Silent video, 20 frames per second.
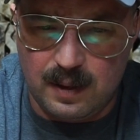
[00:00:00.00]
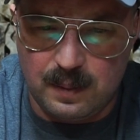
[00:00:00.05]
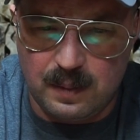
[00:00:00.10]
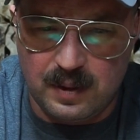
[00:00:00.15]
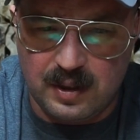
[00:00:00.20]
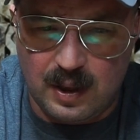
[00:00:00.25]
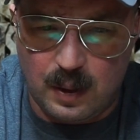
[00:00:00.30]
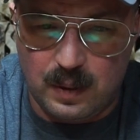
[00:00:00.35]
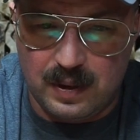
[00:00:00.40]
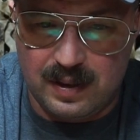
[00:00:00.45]

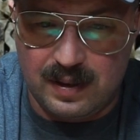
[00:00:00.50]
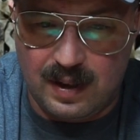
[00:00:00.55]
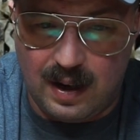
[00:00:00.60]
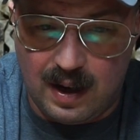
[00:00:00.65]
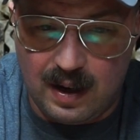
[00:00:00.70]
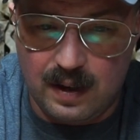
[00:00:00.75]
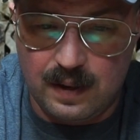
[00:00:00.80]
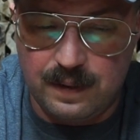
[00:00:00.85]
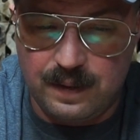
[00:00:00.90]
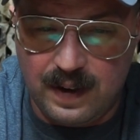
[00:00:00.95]
which I was
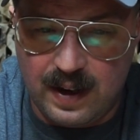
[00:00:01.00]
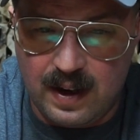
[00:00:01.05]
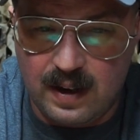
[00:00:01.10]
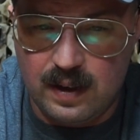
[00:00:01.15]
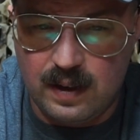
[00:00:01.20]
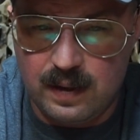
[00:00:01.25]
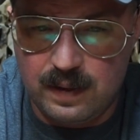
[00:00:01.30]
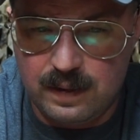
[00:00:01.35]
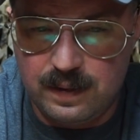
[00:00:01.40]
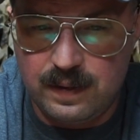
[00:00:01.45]
not a fan
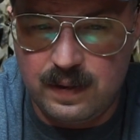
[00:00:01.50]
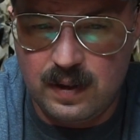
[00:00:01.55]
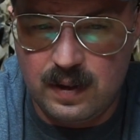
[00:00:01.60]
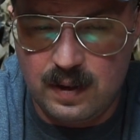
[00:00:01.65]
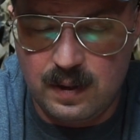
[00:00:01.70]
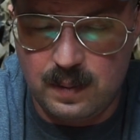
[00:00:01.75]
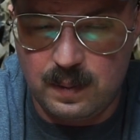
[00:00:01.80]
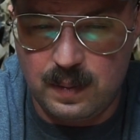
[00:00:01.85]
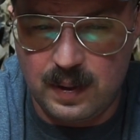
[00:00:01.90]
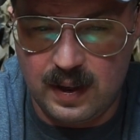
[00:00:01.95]
of.
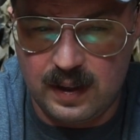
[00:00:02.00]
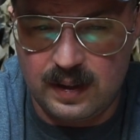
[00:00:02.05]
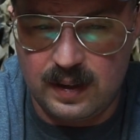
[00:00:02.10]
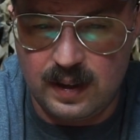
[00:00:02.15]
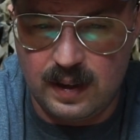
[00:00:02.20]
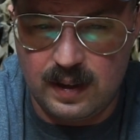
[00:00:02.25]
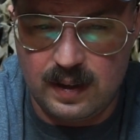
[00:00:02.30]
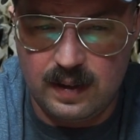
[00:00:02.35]
But